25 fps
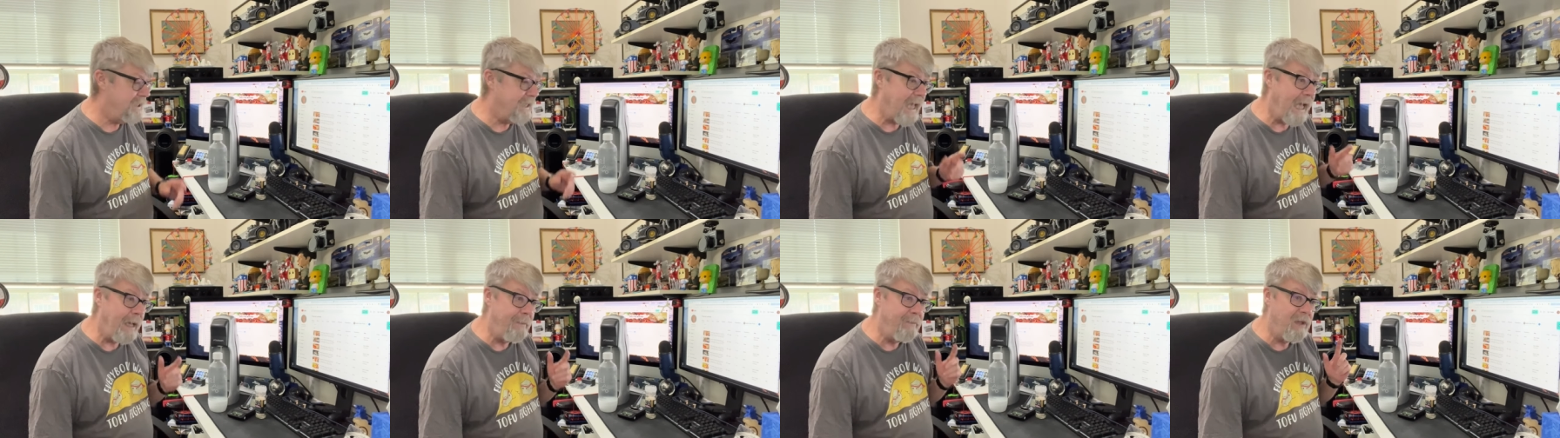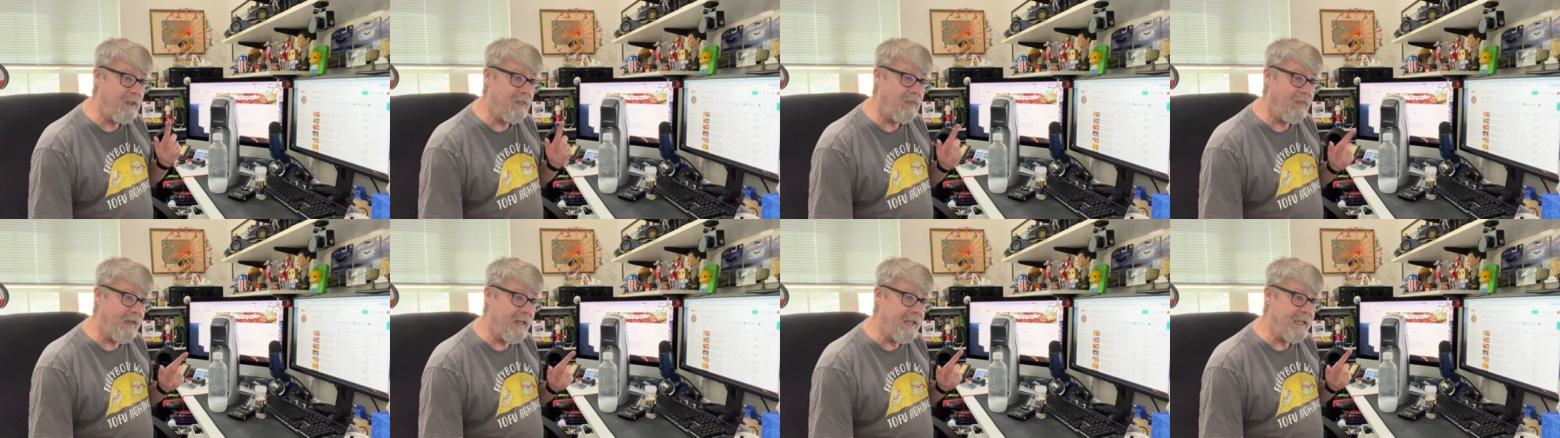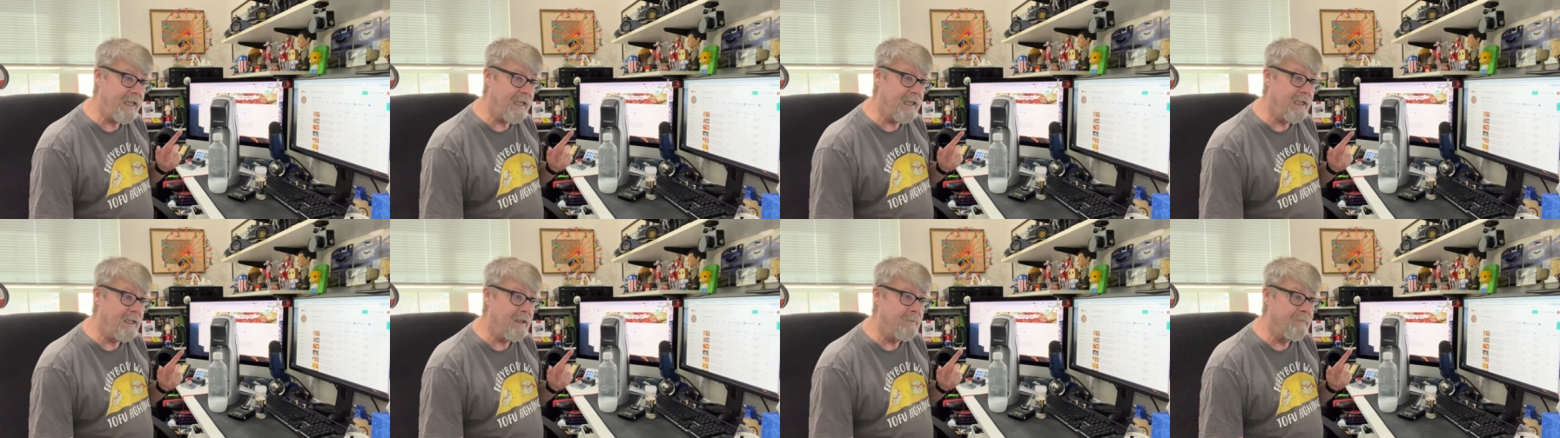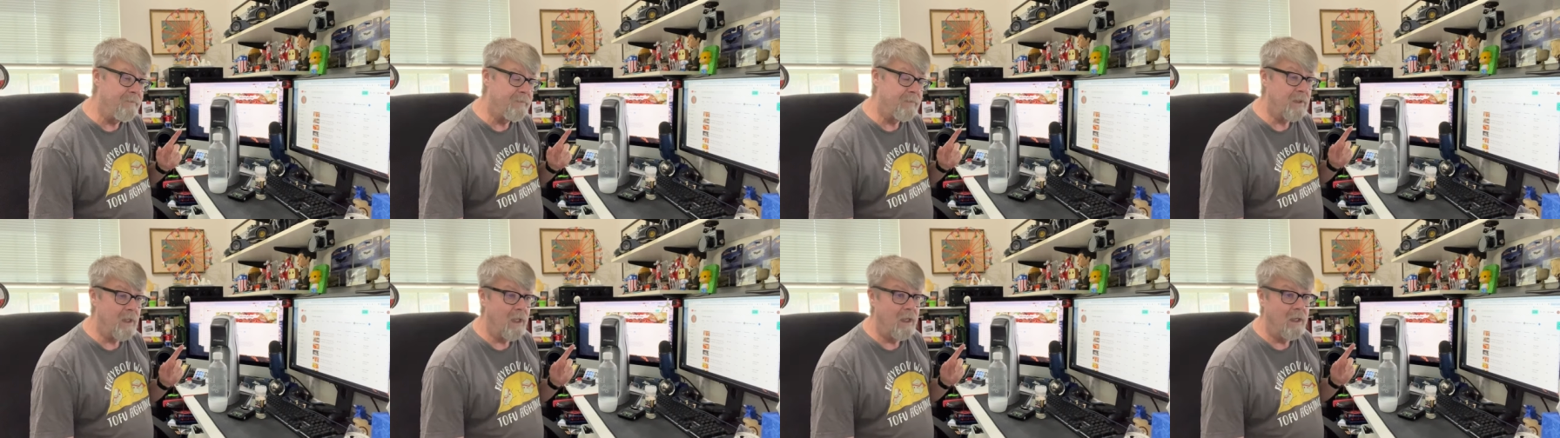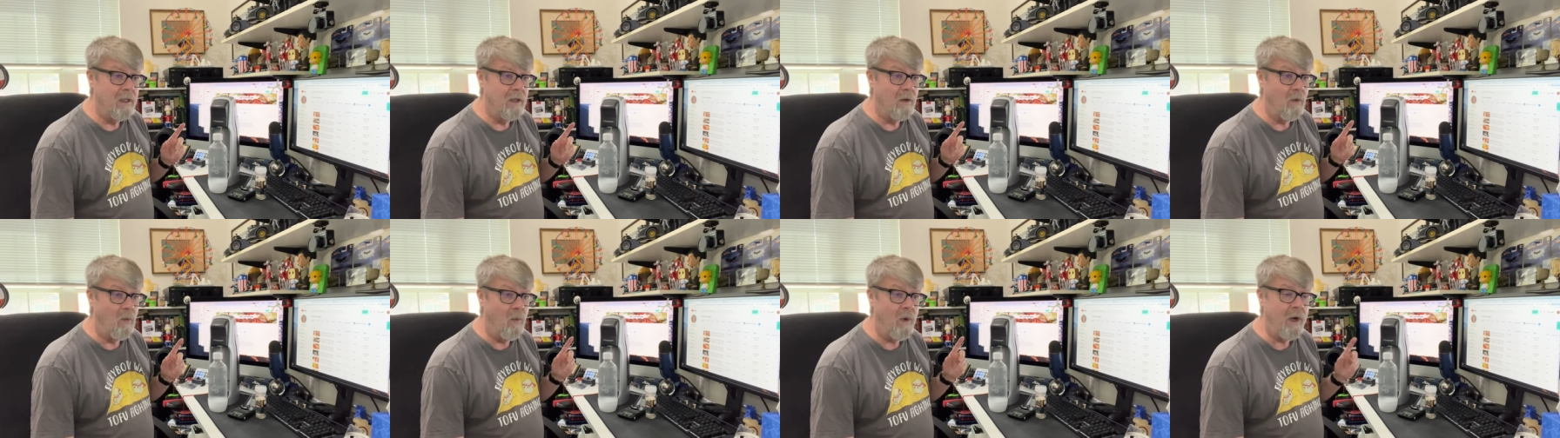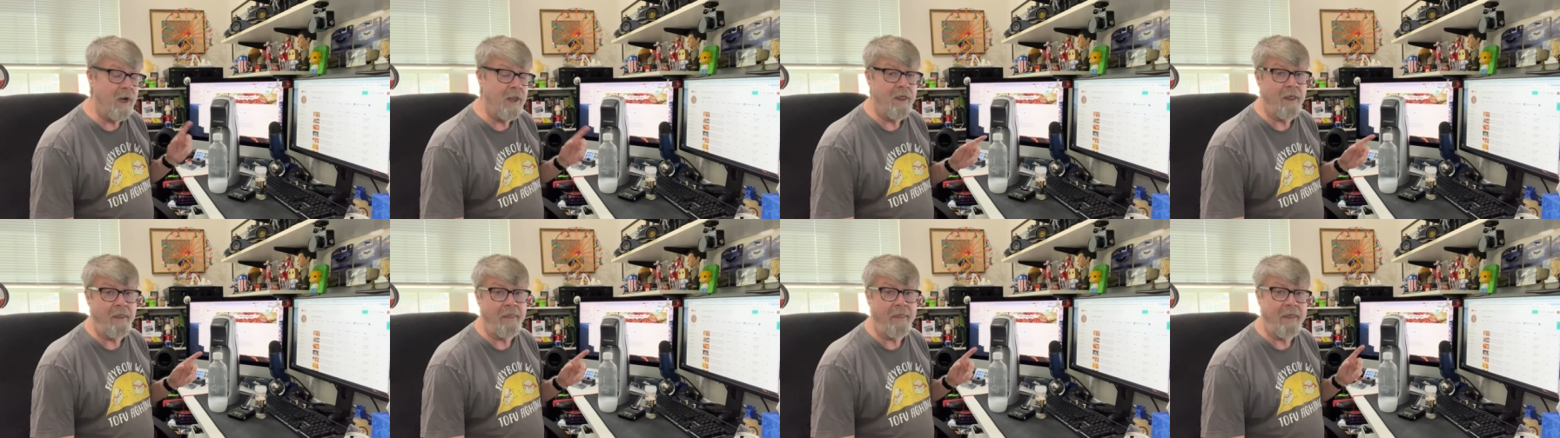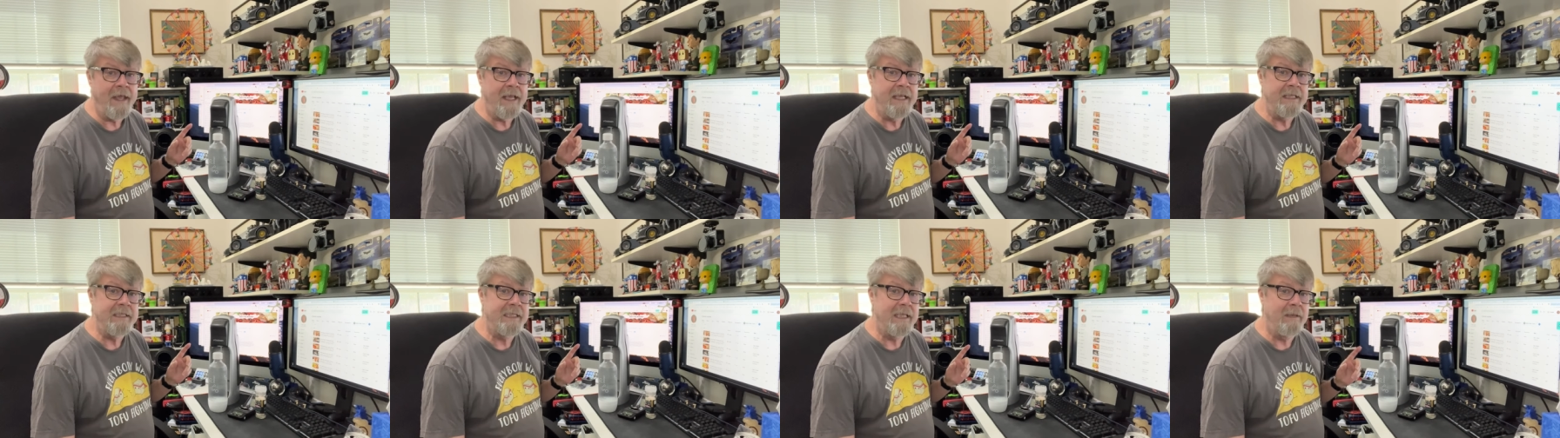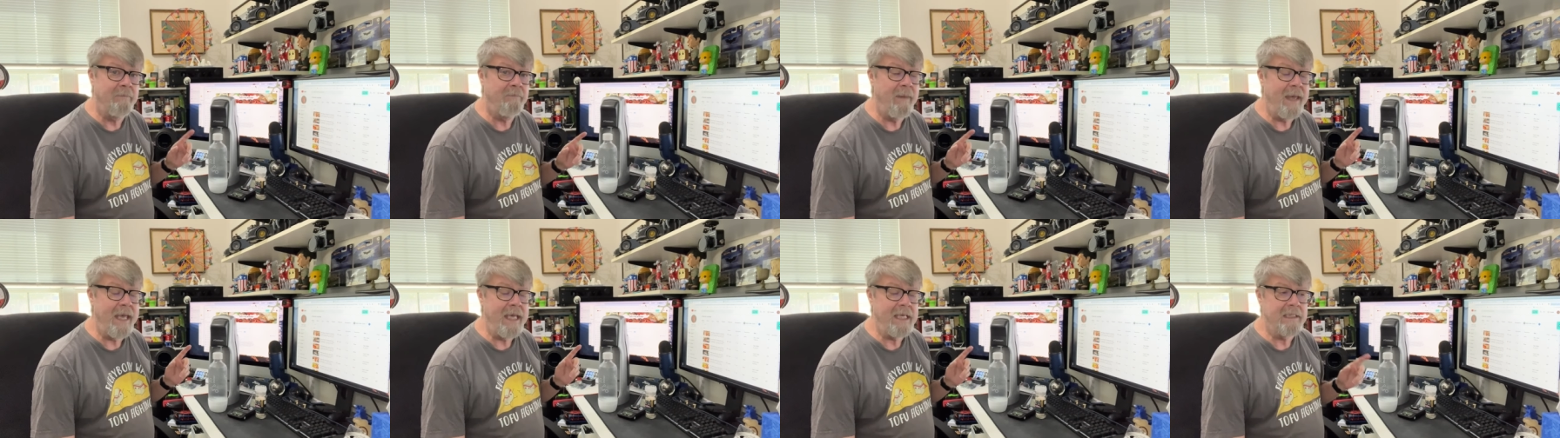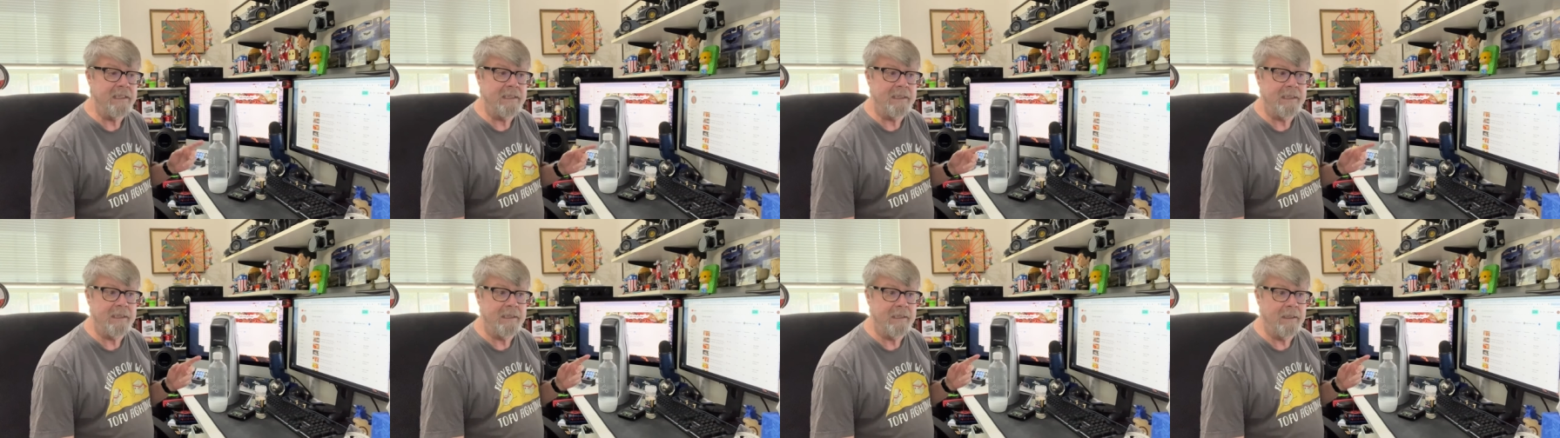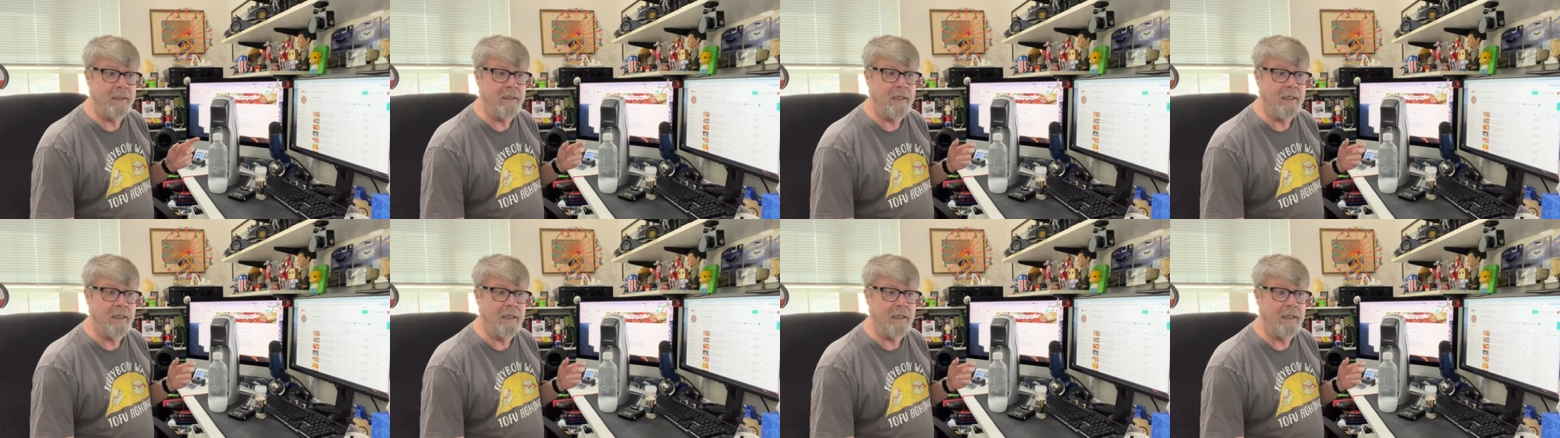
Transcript: got me thinking, one of the things that makes,